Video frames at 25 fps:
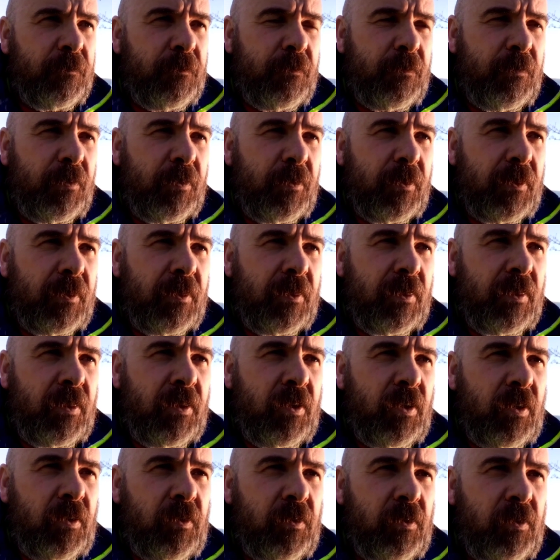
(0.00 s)
with mental health
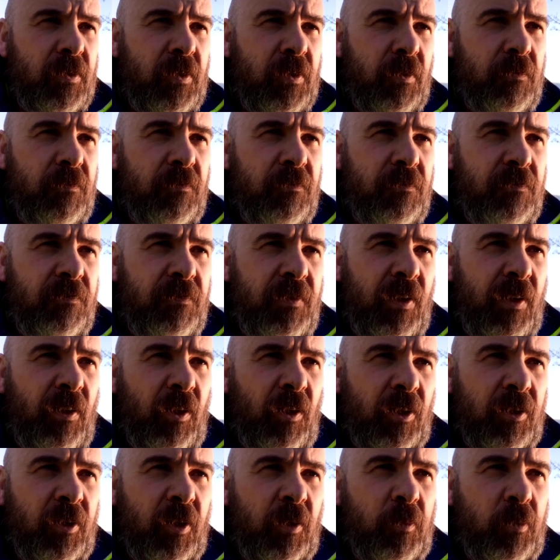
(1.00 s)
problems. It's okay
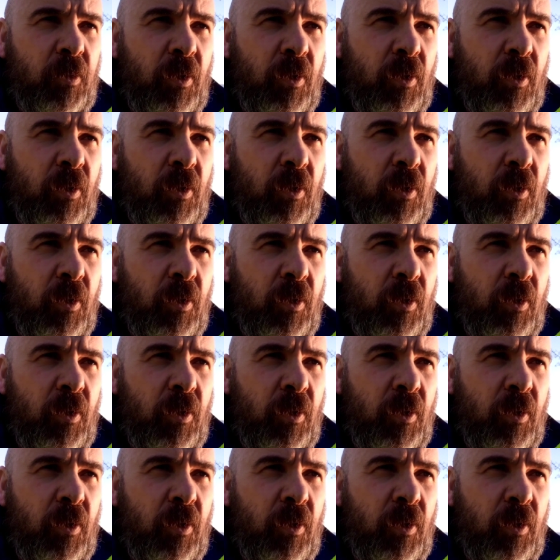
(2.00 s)
to